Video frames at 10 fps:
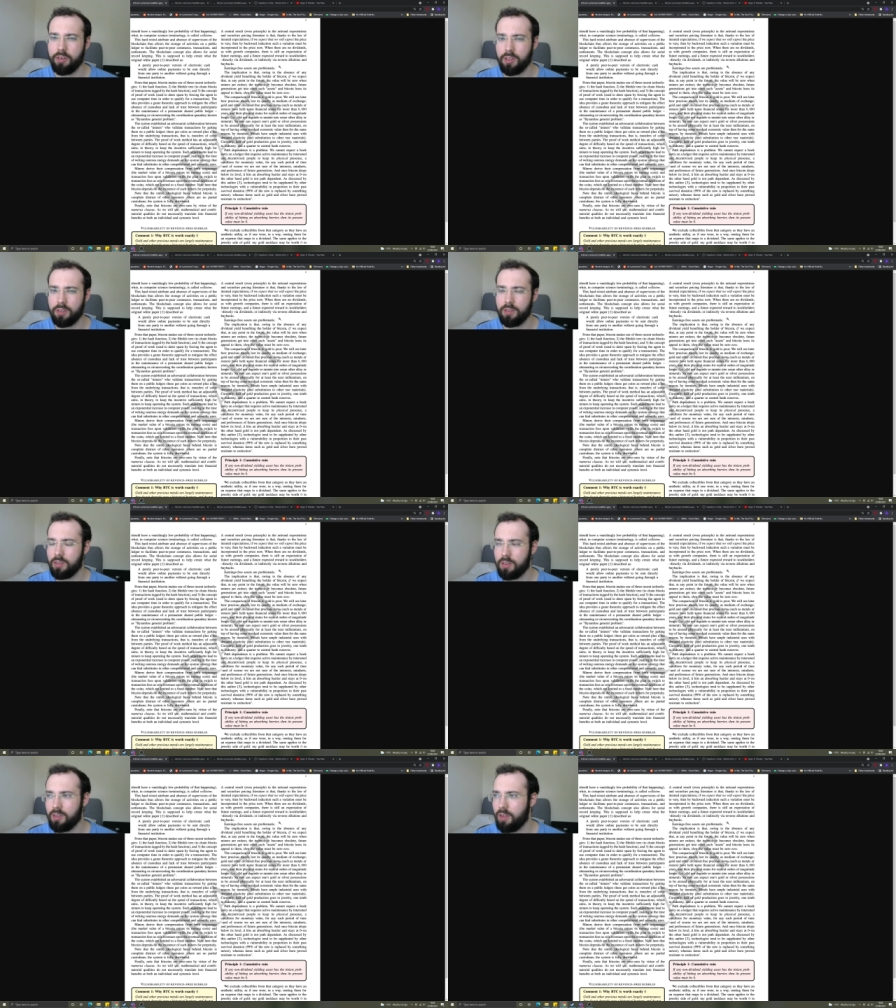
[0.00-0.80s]
The,
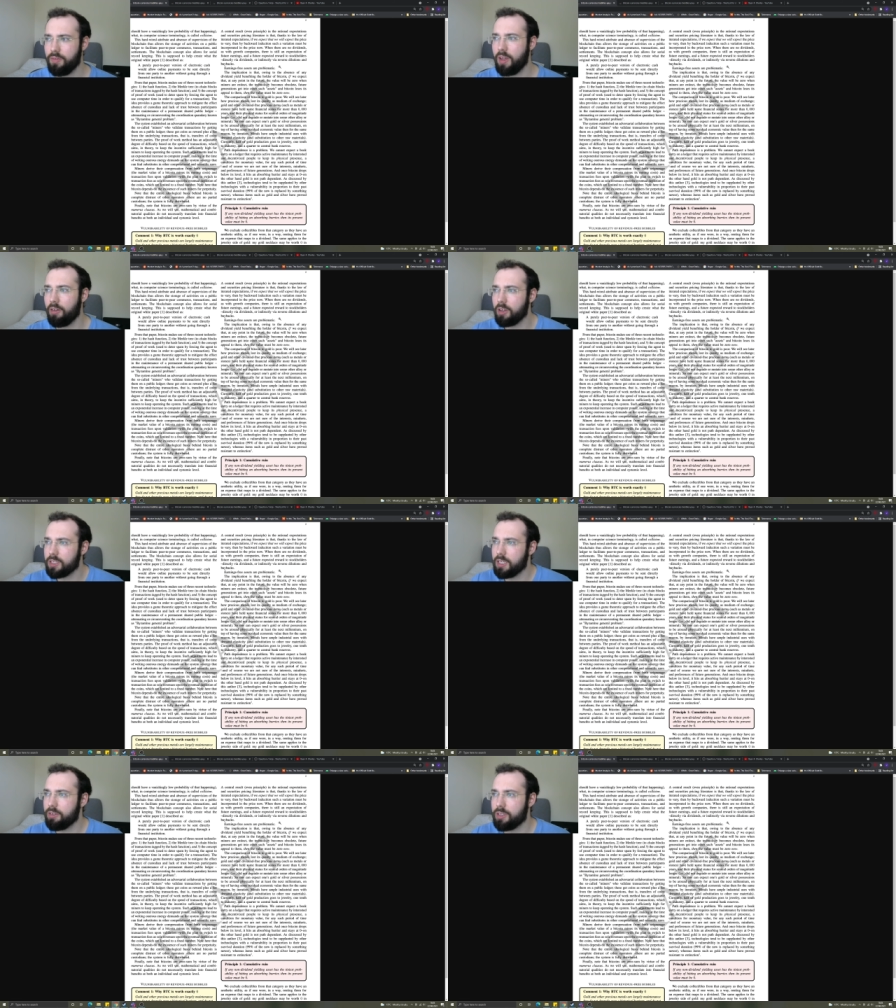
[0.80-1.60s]
if there aren't
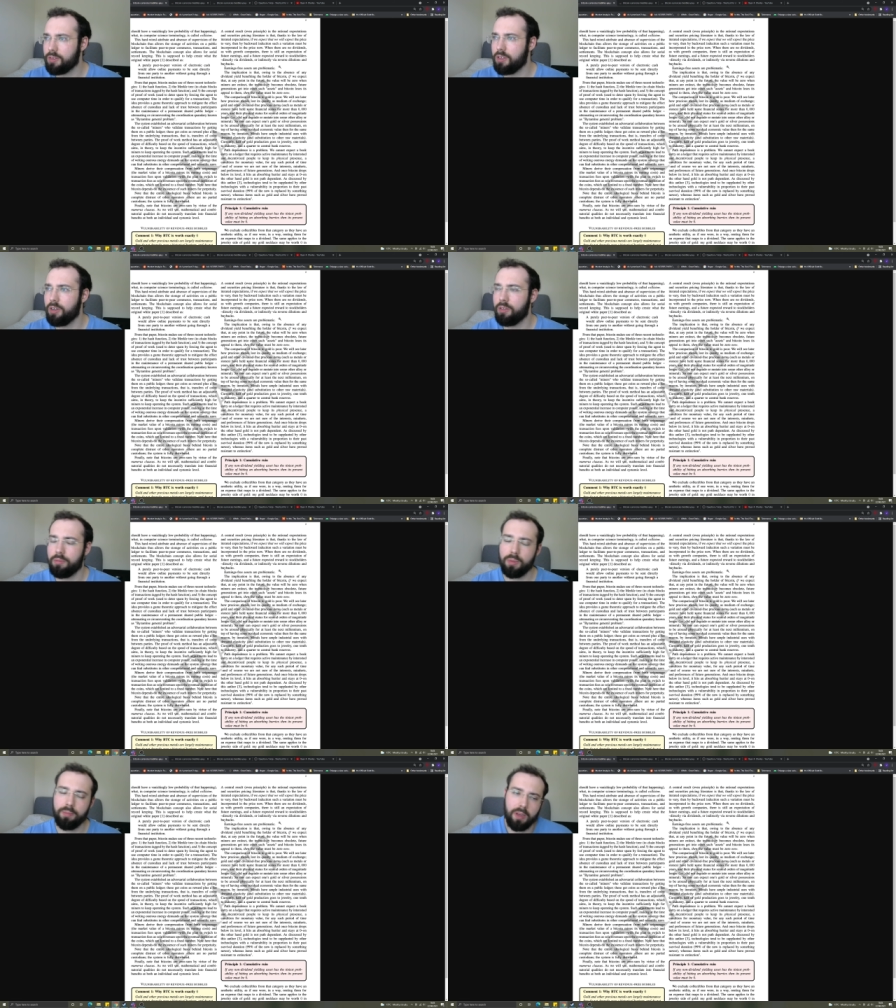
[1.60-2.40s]
any great, you know, the
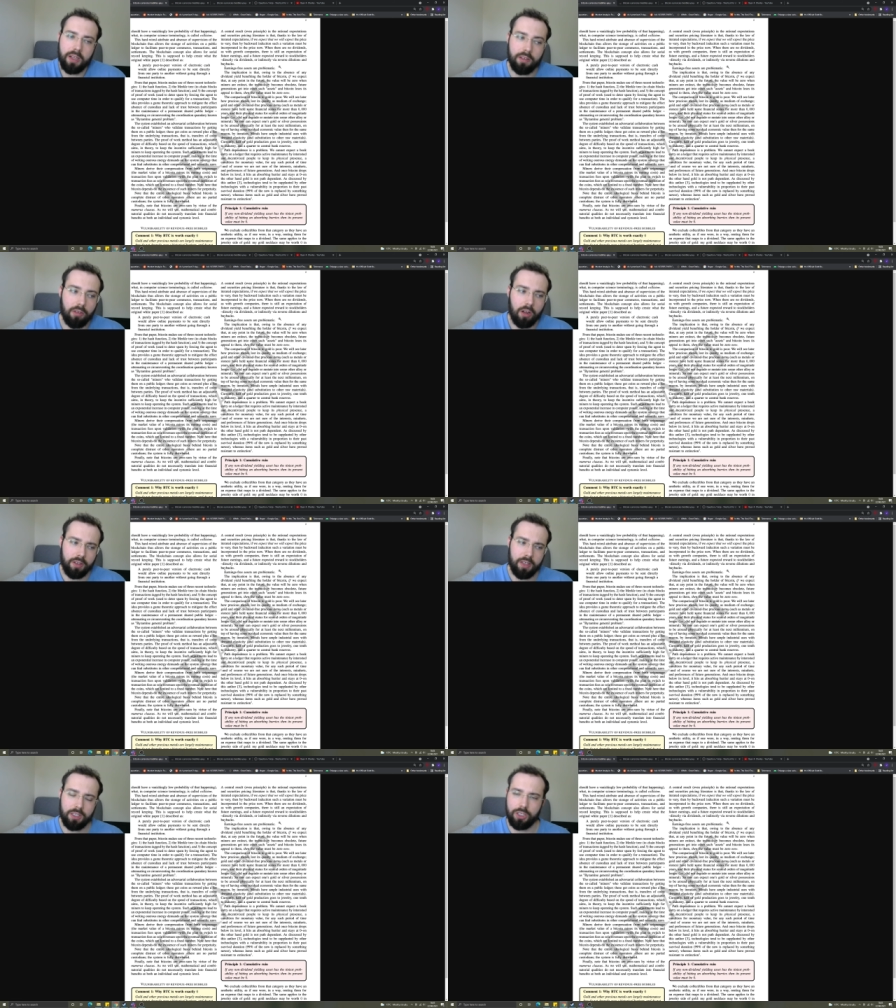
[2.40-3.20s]
minute there aren't,
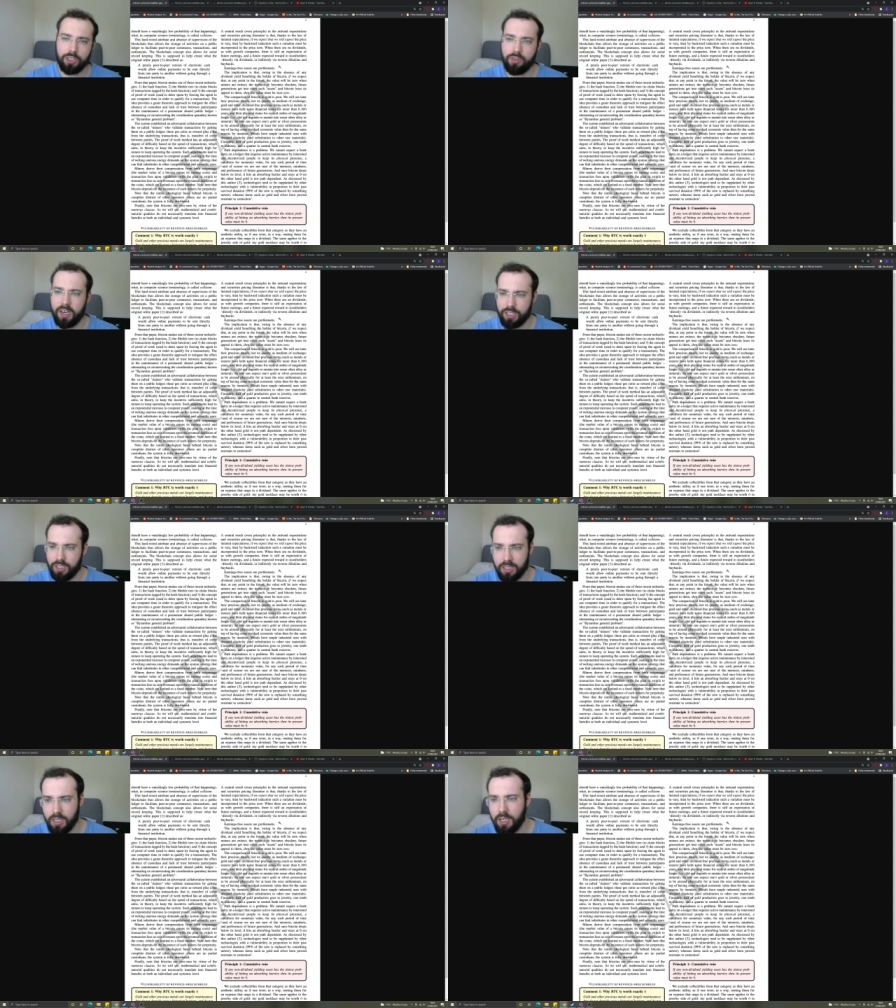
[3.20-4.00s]
it just crashes.